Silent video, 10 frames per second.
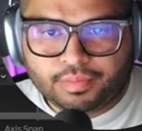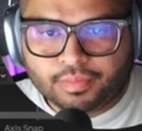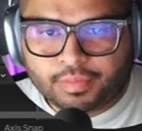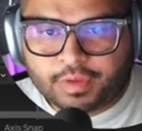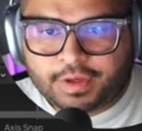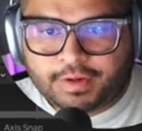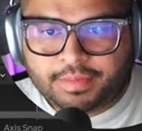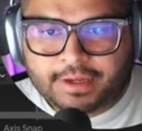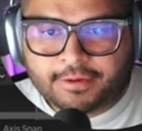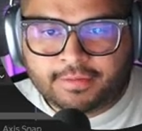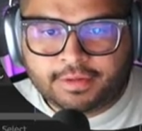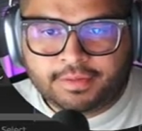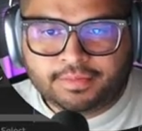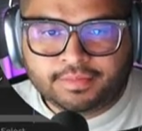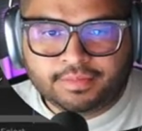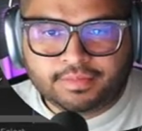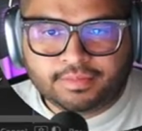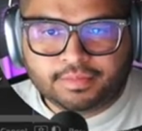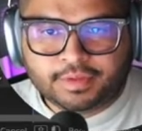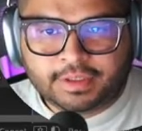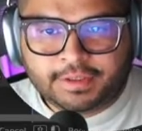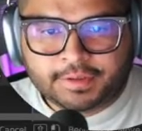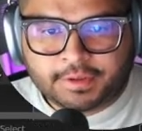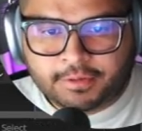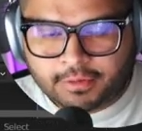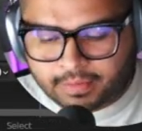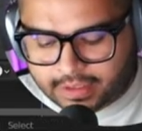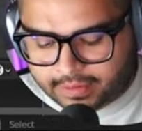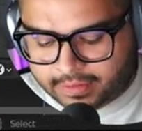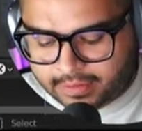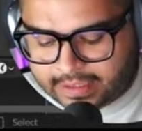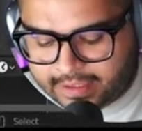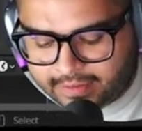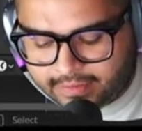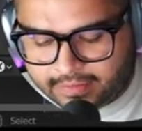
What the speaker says: Then pan over, delete the cube and the light.